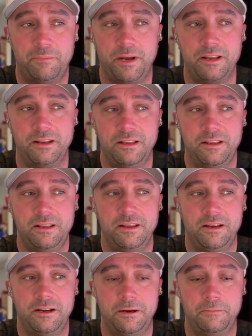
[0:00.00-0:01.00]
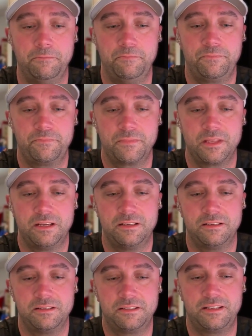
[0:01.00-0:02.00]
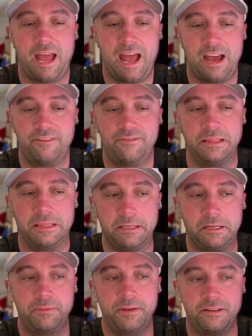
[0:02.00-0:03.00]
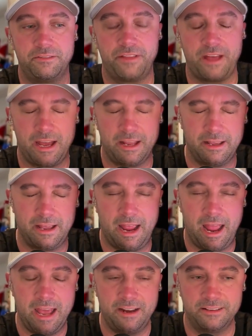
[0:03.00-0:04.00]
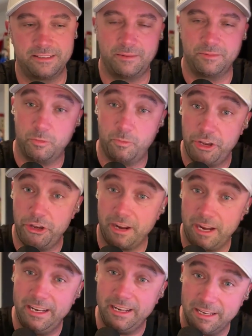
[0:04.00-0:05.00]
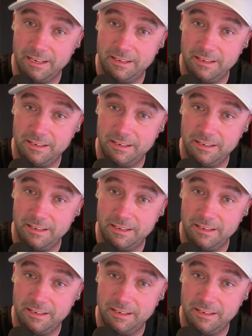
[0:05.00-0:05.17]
But to have a little bit of that ahead of time, so when you're in it,